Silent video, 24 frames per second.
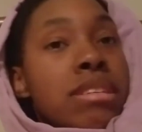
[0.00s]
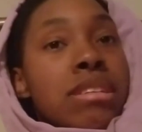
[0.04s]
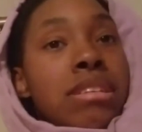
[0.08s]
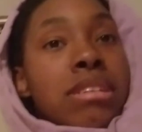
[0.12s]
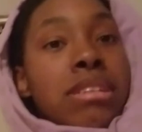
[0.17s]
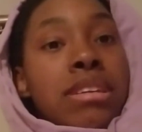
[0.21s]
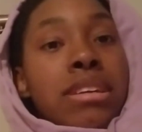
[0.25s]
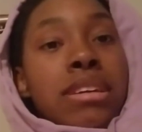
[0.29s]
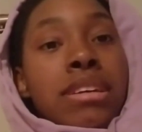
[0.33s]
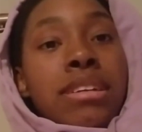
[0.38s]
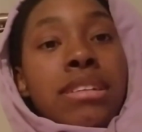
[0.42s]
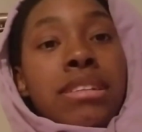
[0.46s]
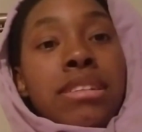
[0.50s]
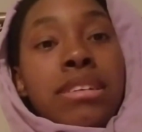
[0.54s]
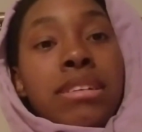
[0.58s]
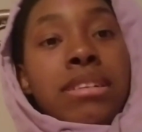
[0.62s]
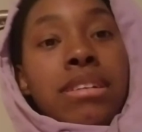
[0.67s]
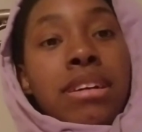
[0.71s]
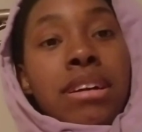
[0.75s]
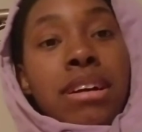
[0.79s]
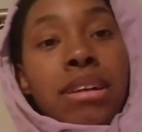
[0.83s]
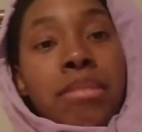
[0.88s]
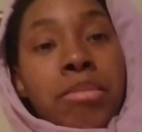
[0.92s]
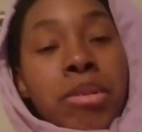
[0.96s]
And
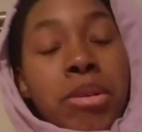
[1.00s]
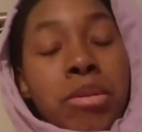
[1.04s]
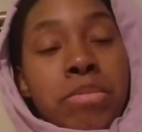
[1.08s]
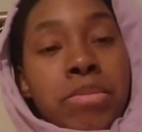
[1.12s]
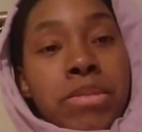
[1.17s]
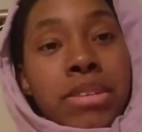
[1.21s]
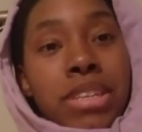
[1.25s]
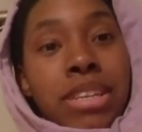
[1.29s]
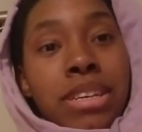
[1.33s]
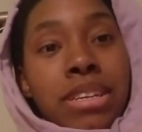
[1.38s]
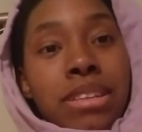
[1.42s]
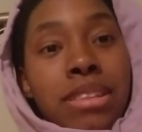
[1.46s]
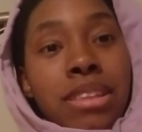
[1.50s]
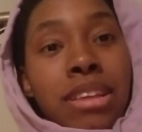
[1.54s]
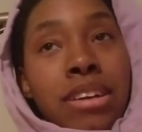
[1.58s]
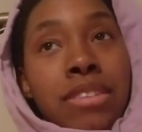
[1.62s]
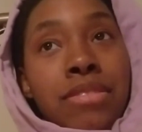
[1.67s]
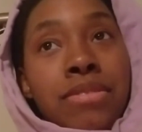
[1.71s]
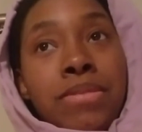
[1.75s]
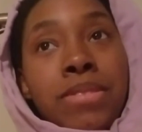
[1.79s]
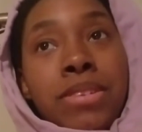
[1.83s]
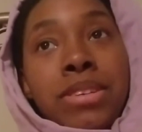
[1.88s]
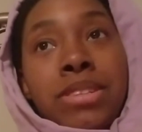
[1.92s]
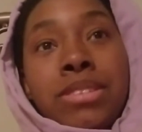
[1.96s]
uh, I'm hoping to get a lot
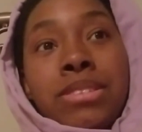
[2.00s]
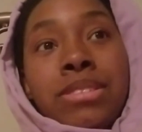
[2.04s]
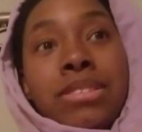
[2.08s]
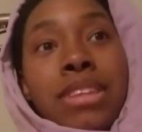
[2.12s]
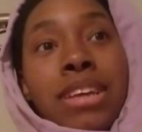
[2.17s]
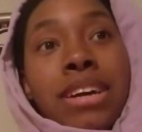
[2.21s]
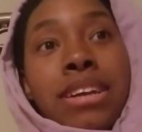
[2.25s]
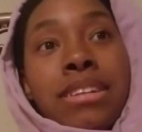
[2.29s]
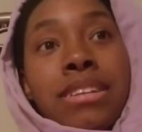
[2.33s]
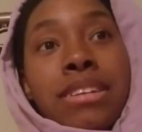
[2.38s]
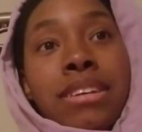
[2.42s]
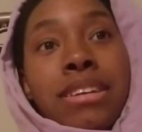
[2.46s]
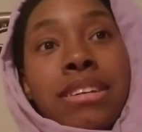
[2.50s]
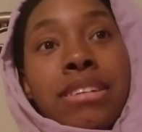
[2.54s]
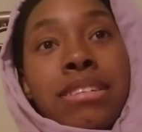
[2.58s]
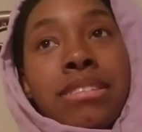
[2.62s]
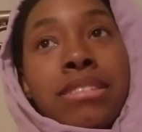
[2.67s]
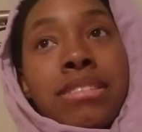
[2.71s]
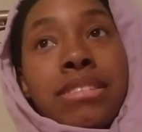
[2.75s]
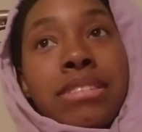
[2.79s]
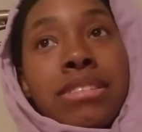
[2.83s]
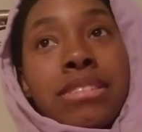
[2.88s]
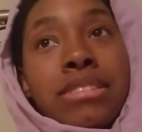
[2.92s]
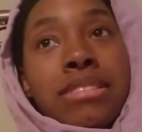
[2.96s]
of footage that day
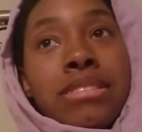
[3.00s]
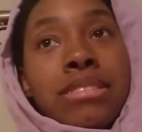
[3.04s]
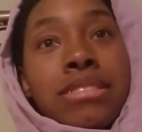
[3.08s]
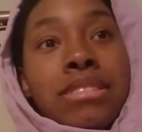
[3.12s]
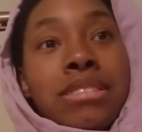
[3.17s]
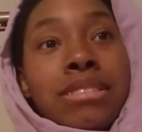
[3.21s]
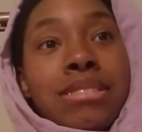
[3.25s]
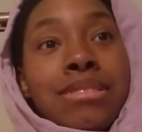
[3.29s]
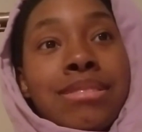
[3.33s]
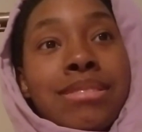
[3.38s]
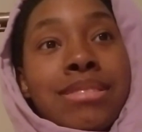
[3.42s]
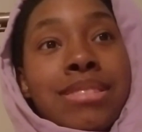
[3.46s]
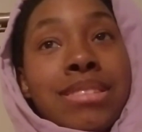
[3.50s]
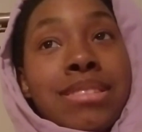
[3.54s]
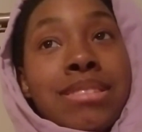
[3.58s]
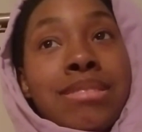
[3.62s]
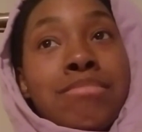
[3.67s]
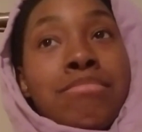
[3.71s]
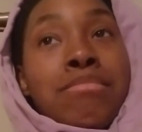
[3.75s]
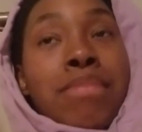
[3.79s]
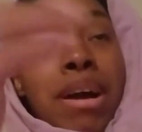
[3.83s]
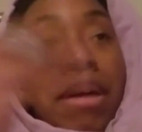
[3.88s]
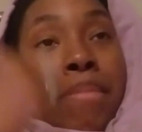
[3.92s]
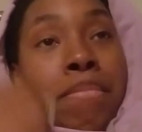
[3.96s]
because this this is
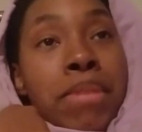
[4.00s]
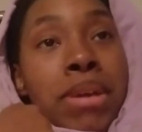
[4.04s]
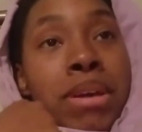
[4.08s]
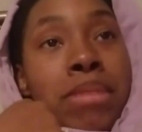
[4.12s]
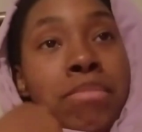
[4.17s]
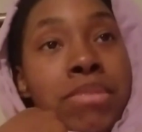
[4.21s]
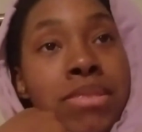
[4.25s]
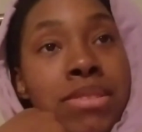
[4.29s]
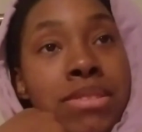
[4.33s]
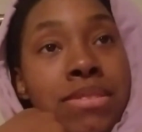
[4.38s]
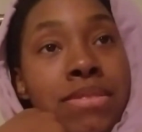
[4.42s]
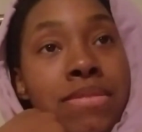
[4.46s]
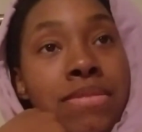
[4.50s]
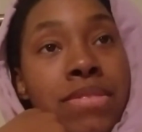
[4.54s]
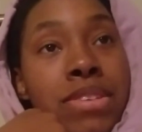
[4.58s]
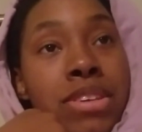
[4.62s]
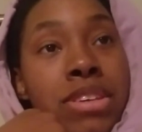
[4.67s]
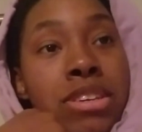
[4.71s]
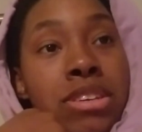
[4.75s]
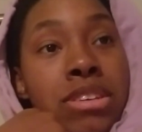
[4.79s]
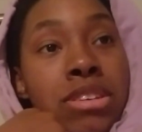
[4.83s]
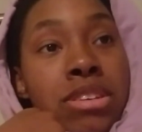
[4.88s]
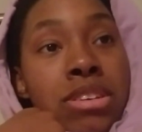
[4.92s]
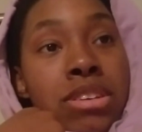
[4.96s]
my baby's
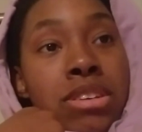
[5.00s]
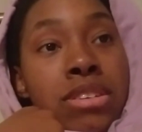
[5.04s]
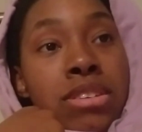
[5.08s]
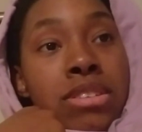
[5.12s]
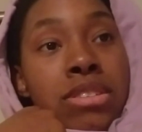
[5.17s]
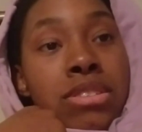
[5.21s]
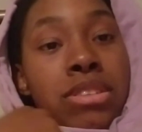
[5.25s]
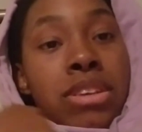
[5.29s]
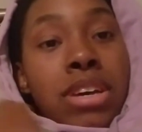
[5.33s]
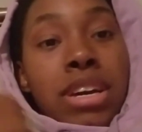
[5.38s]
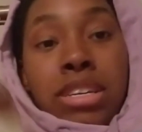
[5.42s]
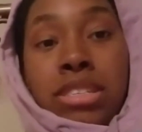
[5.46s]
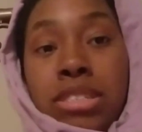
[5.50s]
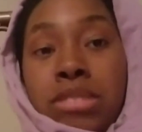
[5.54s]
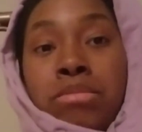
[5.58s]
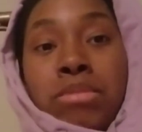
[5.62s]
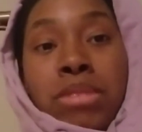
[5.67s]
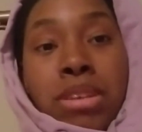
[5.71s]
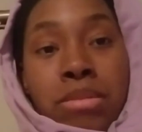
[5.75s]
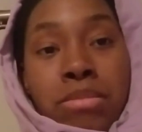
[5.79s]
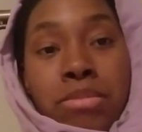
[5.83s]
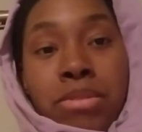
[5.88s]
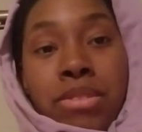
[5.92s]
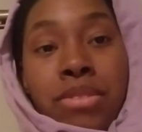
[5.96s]
event, so I should
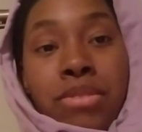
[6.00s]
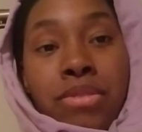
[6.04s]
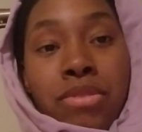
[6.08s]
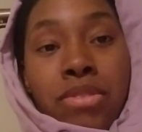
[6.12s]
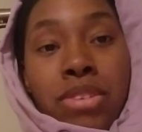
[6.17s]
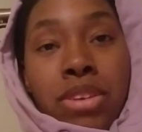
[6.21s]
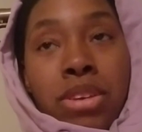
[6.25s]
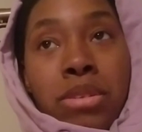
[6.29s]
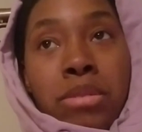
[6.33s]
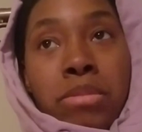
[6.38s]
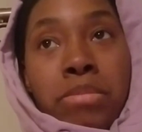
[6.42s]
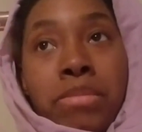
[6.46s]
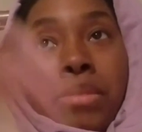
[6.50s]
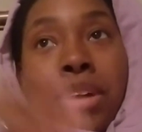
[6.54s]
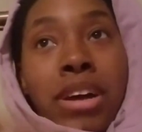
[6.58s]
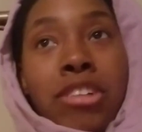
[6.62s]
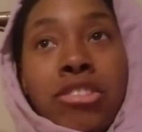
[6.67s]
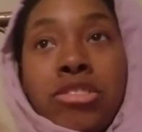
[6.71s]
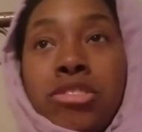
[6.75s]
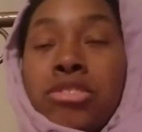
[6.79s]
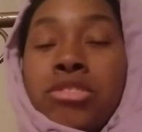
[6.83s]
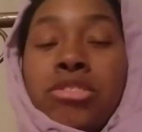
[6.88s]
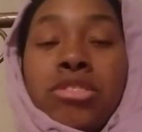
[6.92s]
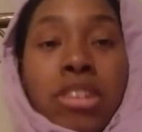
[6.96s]
be able to film. I
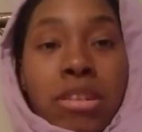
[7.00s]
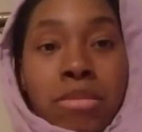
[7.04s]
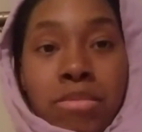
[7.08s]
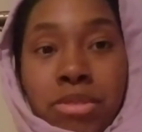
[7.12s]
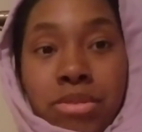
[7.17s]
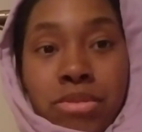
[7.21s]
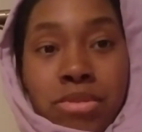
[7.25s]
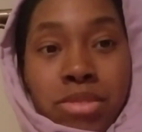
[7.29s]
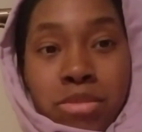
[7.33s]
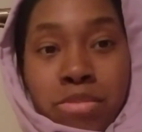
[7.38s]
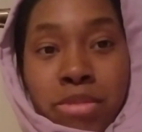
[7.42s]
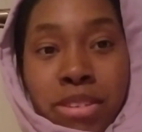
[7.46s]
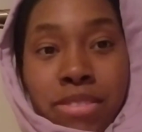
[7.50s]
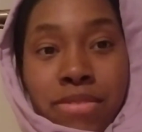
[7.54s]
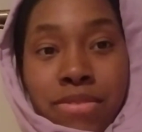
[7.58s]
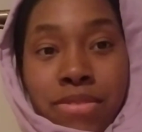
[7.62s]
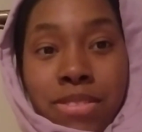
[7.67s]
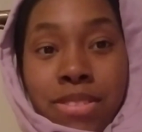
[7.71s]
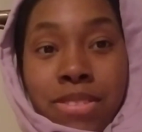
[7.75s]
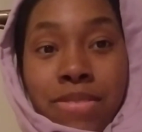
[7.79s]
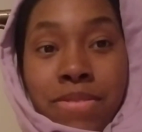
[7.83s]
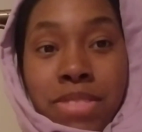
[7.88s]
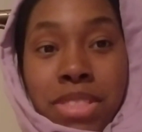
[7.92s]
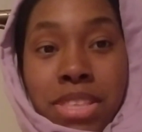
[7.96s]
was just trying to be
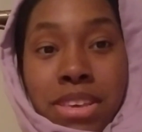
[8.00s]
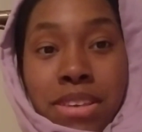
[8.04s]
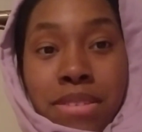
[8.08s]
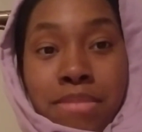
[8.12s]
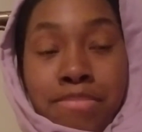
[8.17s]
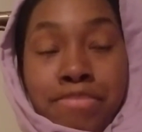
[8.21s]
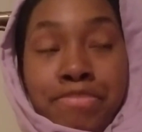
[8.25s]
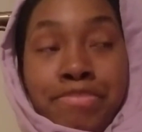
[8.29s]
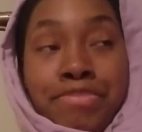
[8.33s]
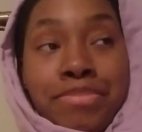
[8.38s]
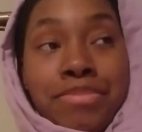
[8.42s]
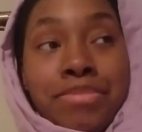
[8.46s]
respectful of them.